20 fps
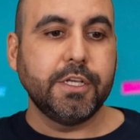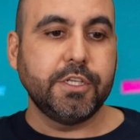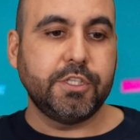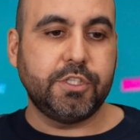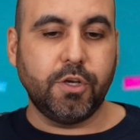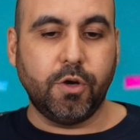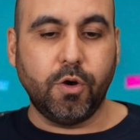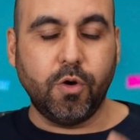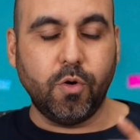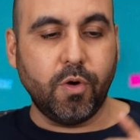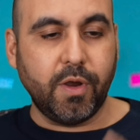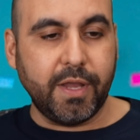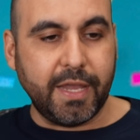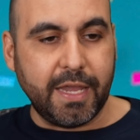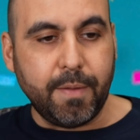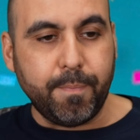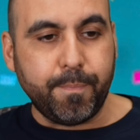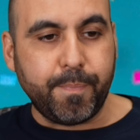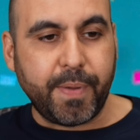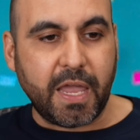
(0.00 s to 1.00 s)
So
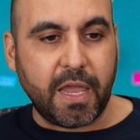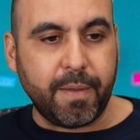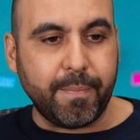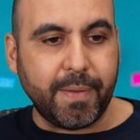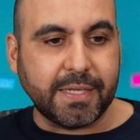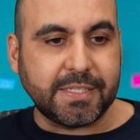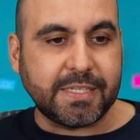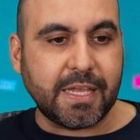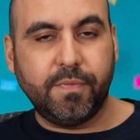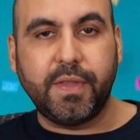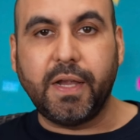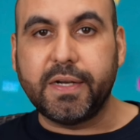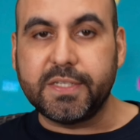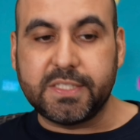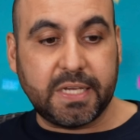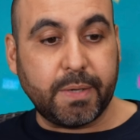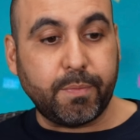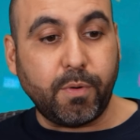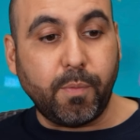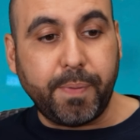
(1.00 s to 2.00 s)
in payments,
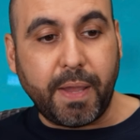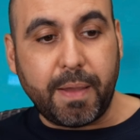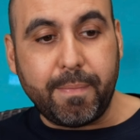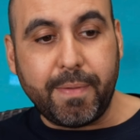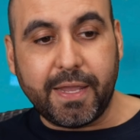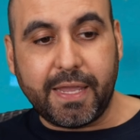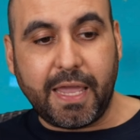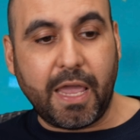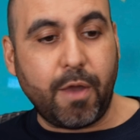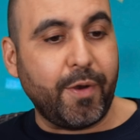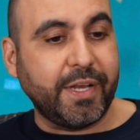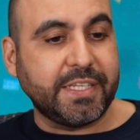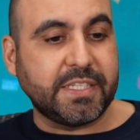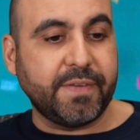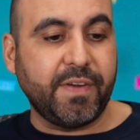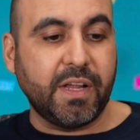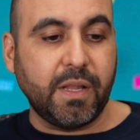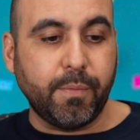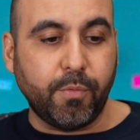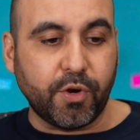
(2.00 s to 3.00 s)
there's several payment gateways
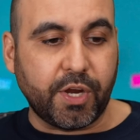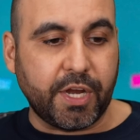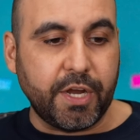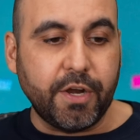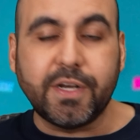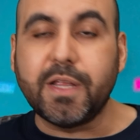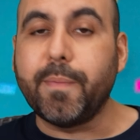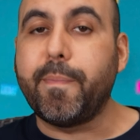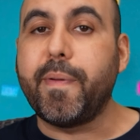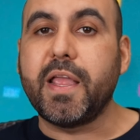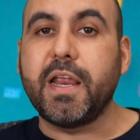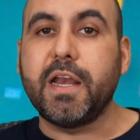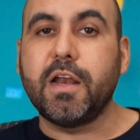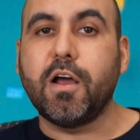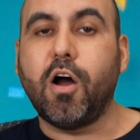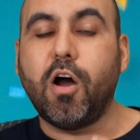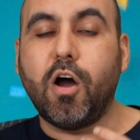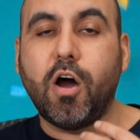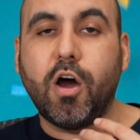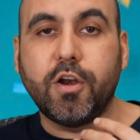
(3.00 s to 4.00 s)
available here
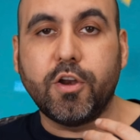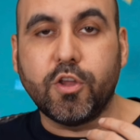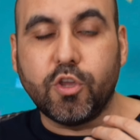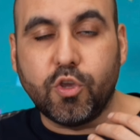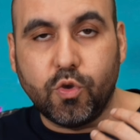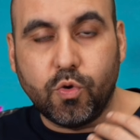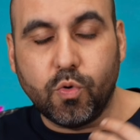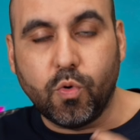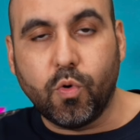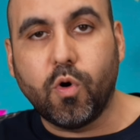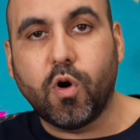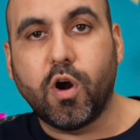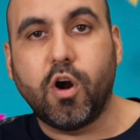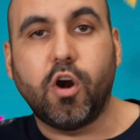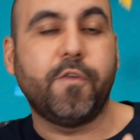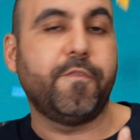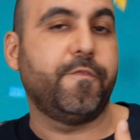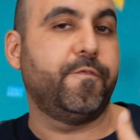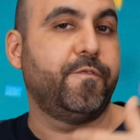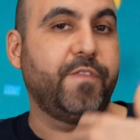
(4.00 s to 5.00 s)
depending on
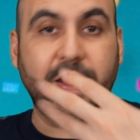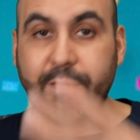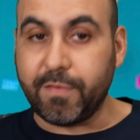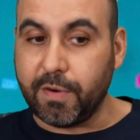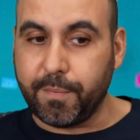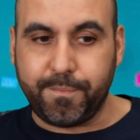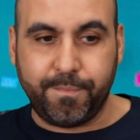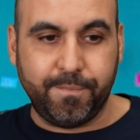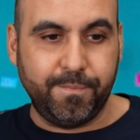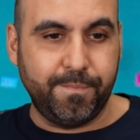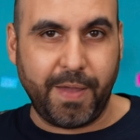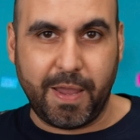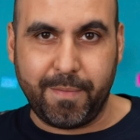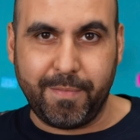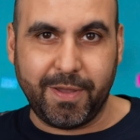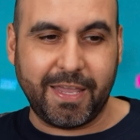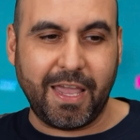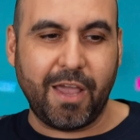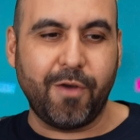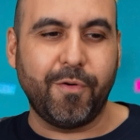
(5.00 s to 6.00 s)
your favorite
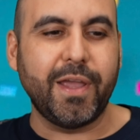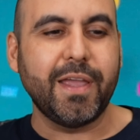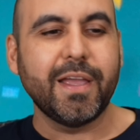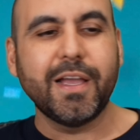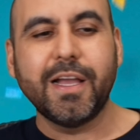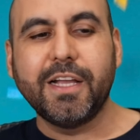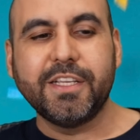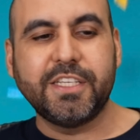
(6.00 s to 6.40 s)
payment gateway,